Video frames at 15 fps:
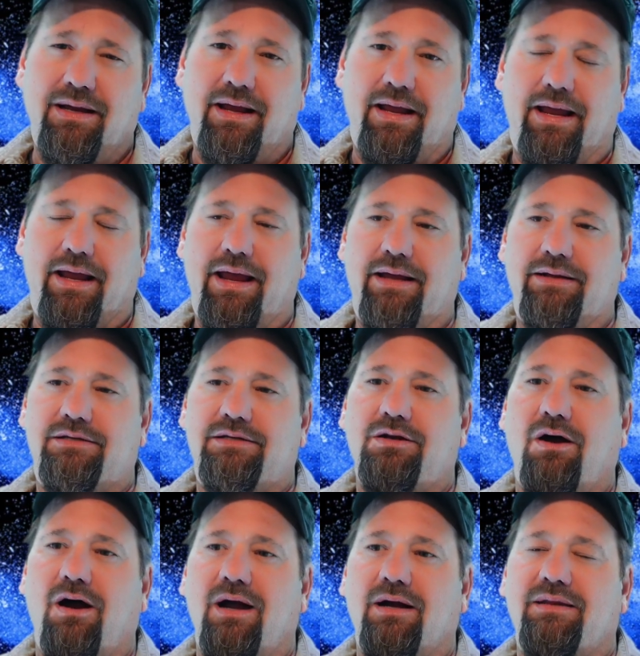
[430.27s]
and
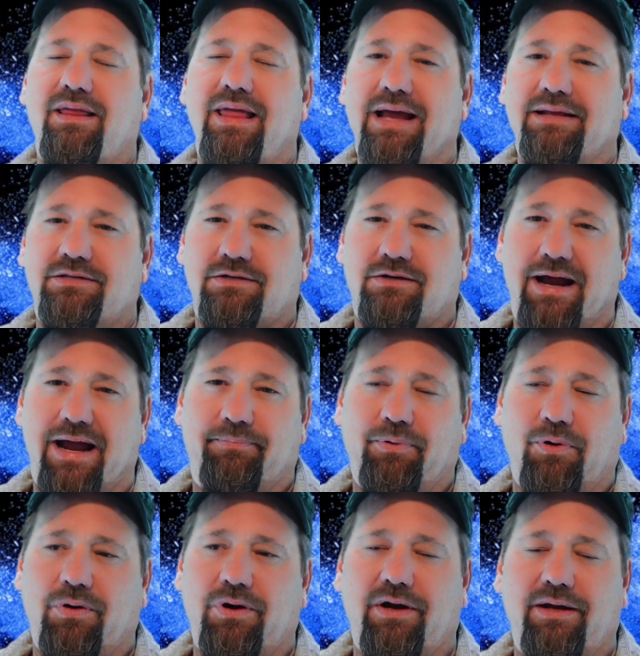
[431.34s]
talked that scrap
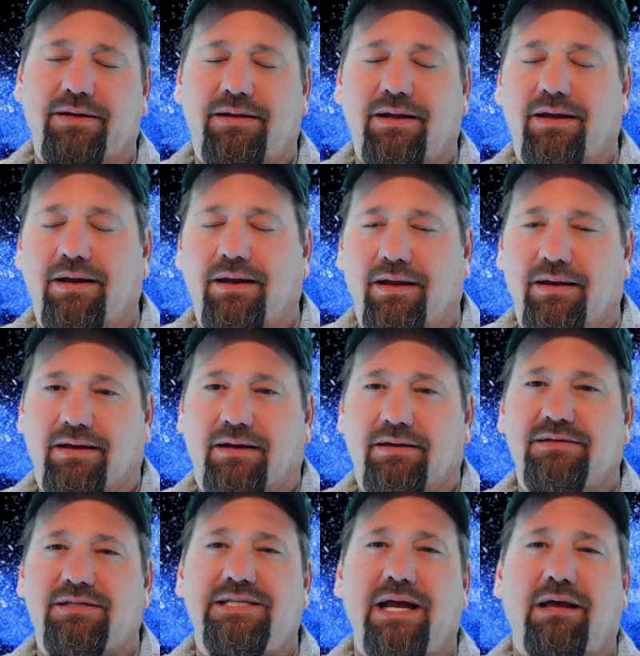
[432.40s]
owner into
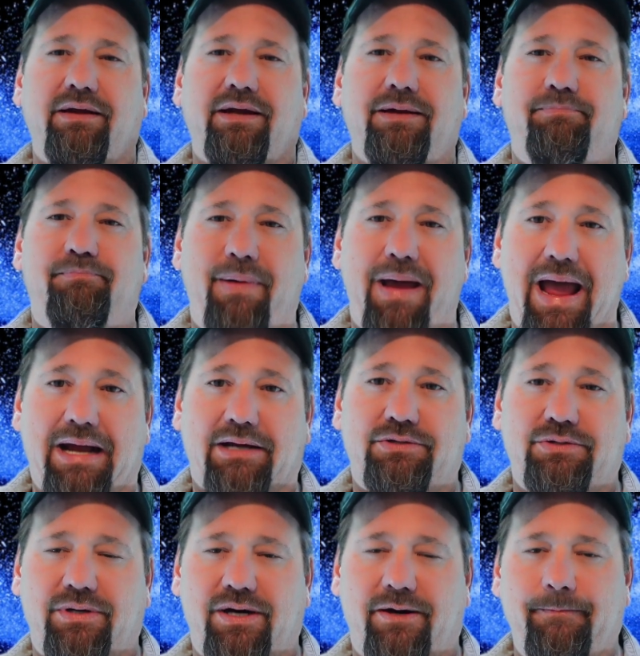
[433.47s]
selling it back
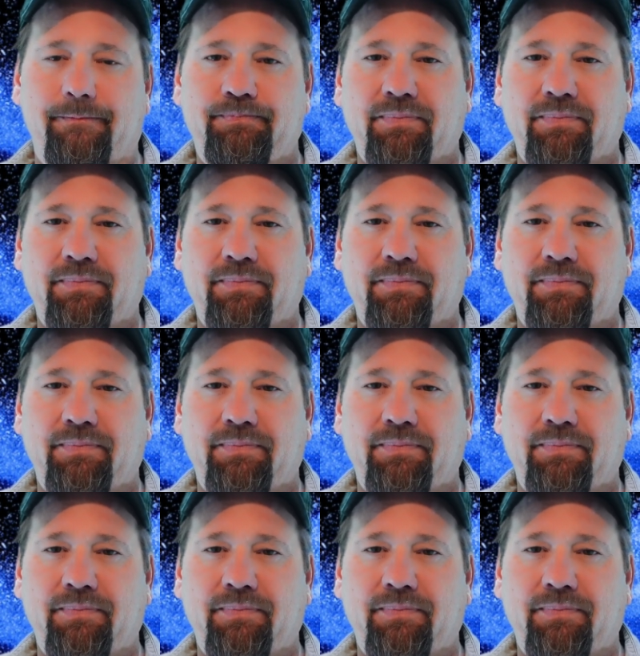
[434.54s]
to her.